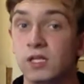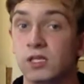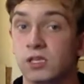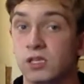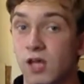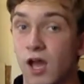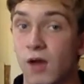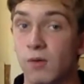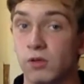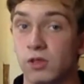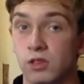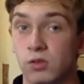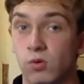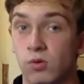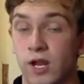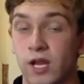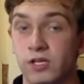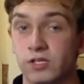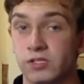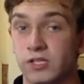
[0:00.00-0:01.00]
Skyward
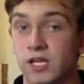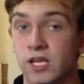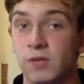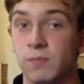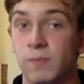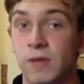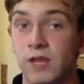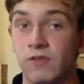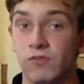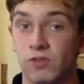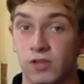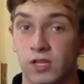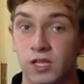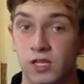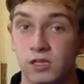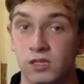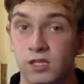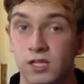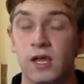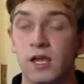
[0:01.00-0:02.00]
Sword HD being
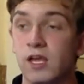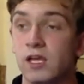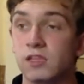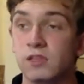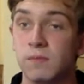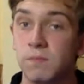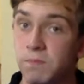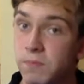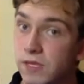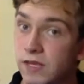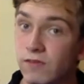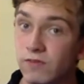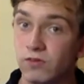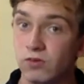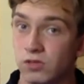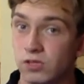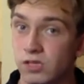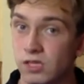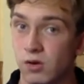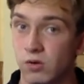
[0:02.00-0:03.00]
released is a bit of
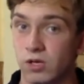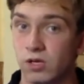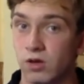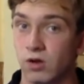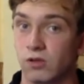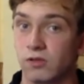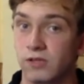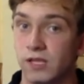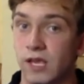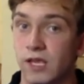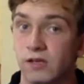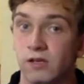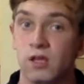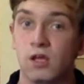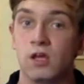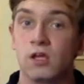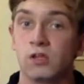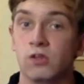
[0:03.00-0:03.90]
good Zelda content